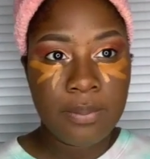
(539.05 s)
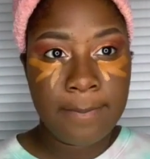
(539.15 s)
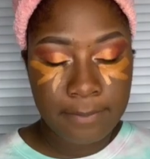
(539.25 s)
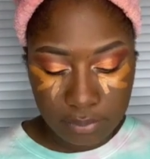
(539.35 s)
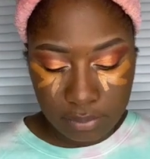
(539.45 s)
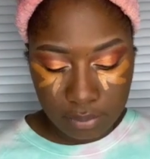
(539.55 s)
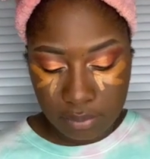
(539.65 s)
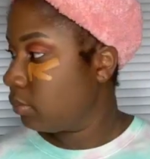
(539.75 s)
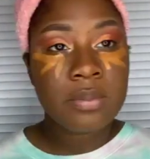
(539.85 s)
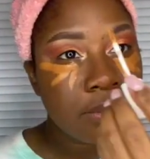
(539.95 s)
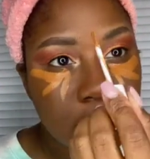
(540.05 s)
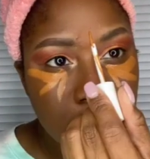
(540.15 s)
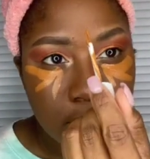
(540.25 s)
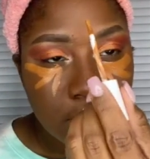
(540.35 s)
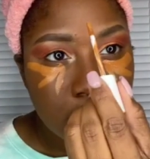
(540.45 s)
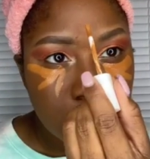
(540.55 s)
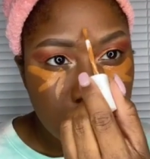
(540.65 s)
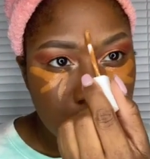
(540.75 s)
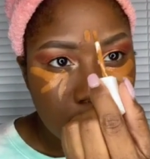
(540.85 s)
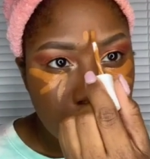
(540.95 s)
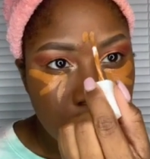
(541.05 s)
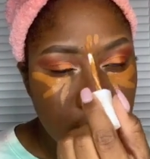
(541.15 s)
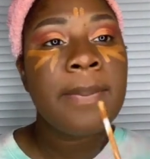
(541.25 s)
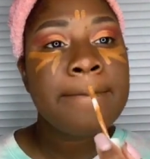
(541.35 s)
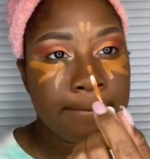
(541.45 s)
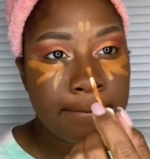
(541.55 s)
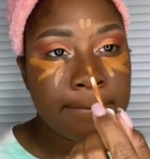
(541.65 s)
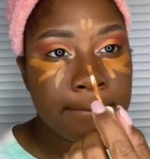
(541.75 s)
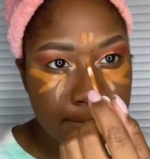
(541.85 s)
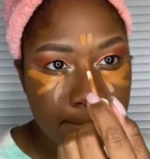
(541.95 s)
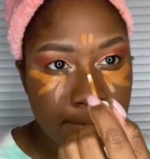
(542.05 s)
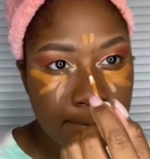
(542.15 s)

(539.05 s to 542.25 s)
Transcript: putting on foundation and everything else.